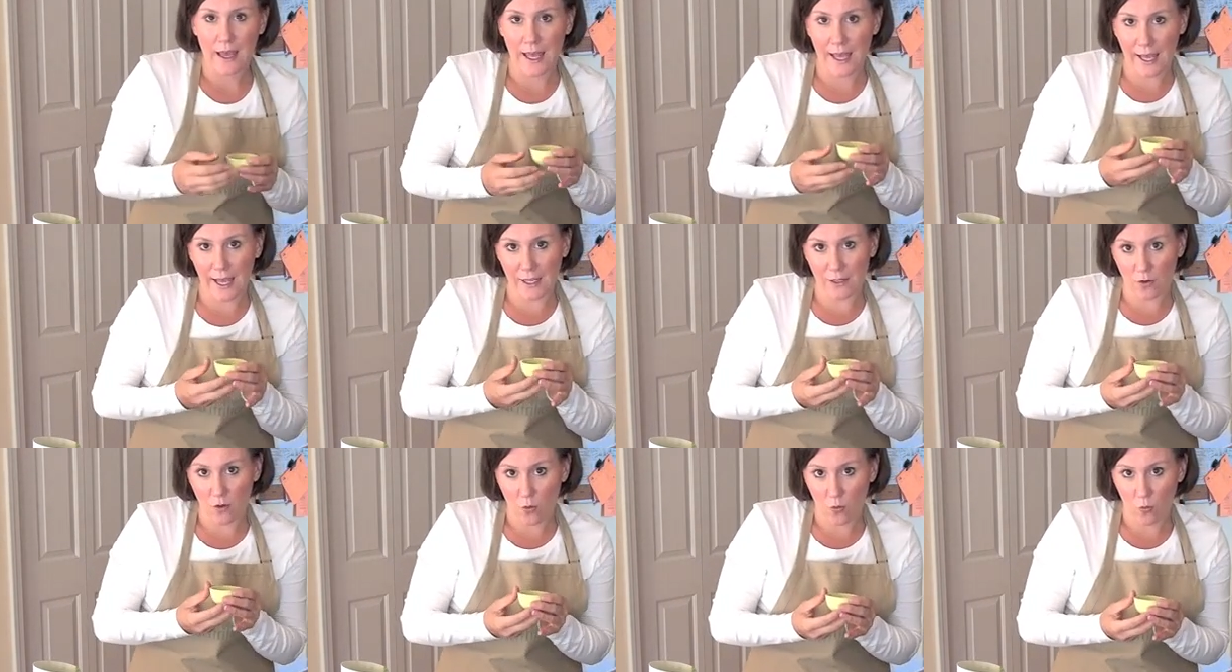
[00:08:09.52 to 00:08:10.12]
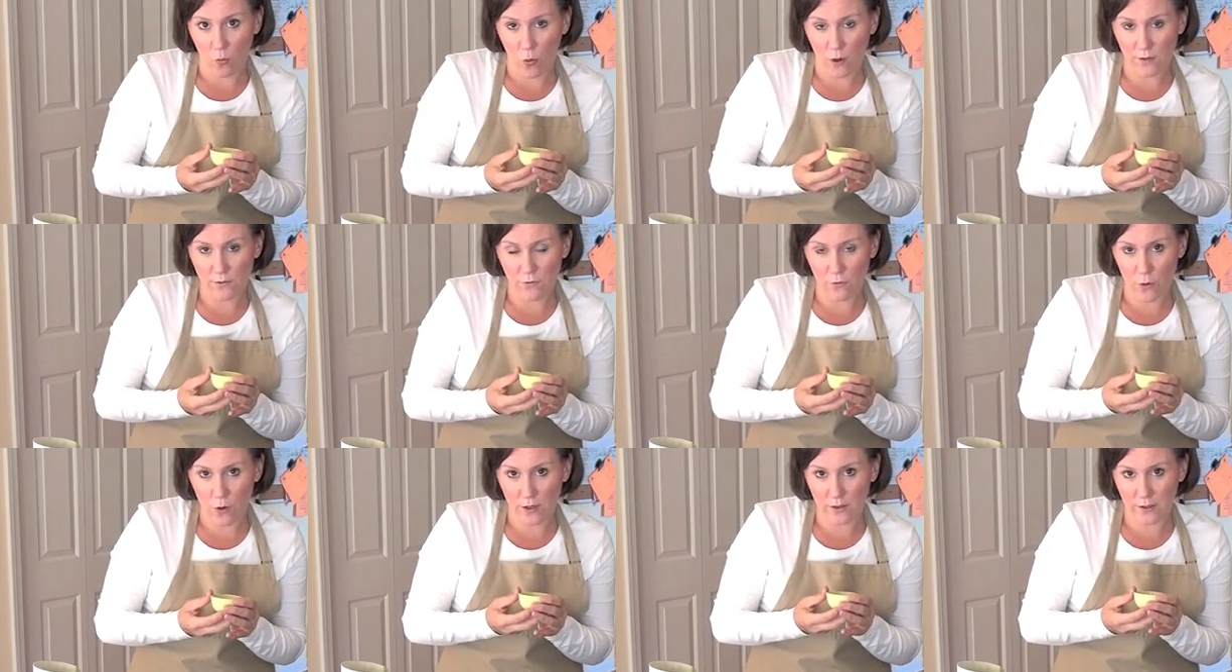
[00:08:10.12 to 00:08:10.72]
and
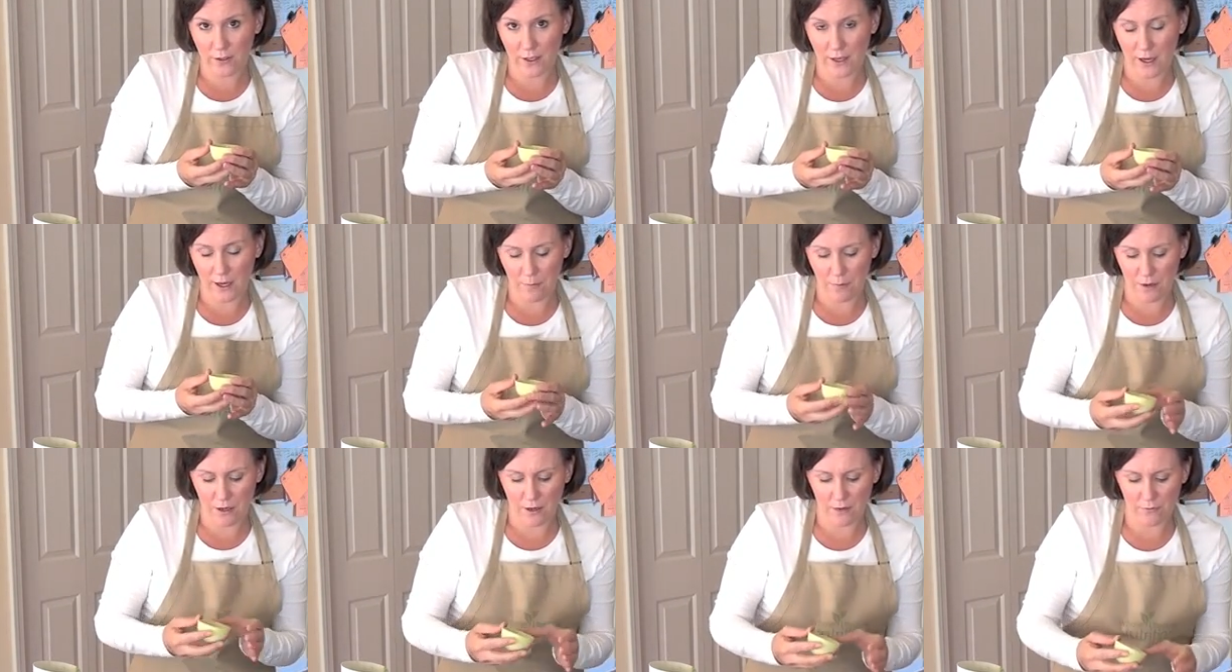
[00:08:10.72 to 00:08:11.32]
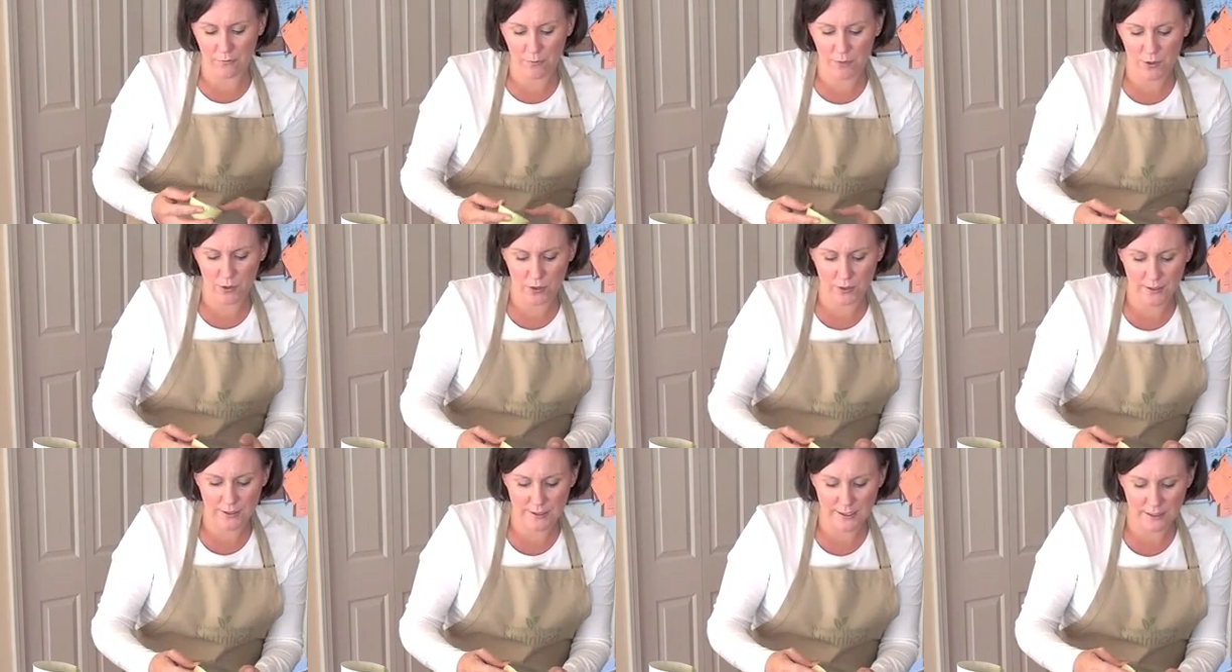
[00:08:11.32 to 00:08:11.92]
1/4 cup of
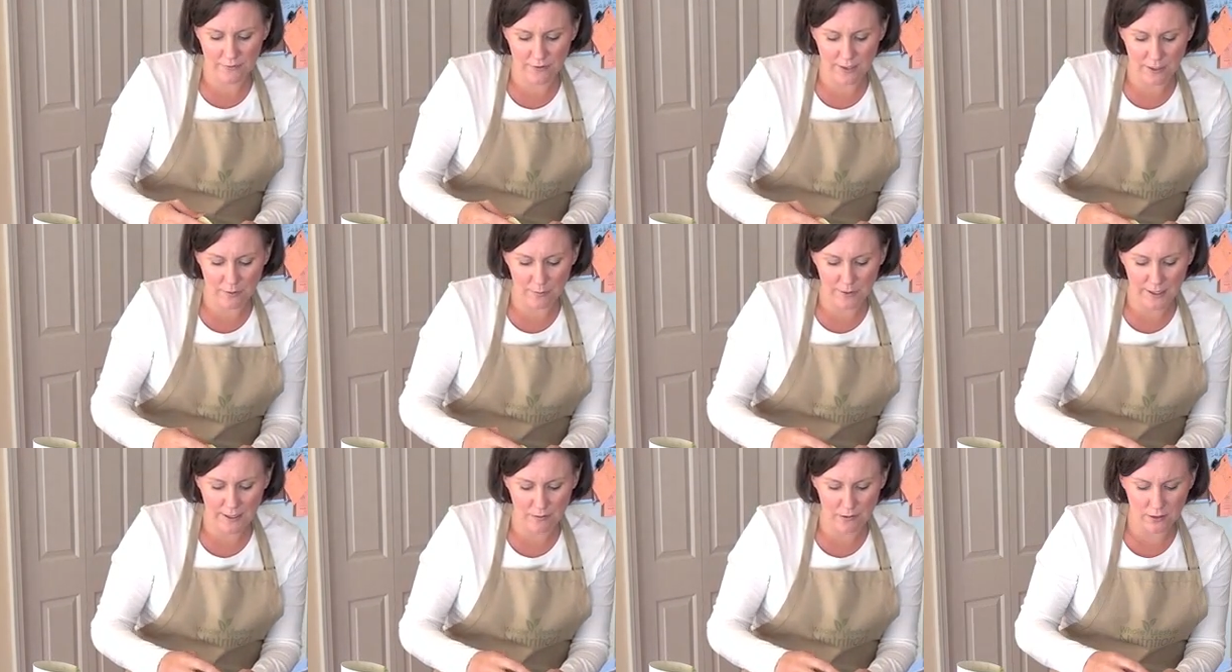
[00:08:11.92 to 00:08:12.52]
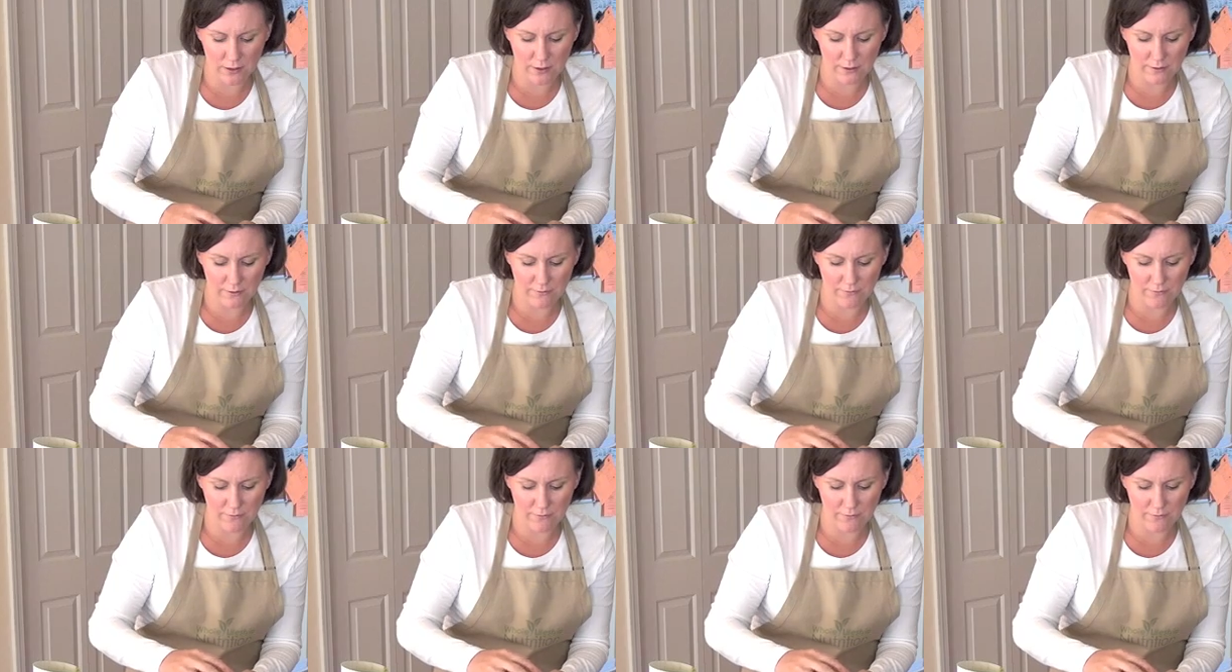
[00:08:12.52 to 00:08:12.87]
pure stevia powder.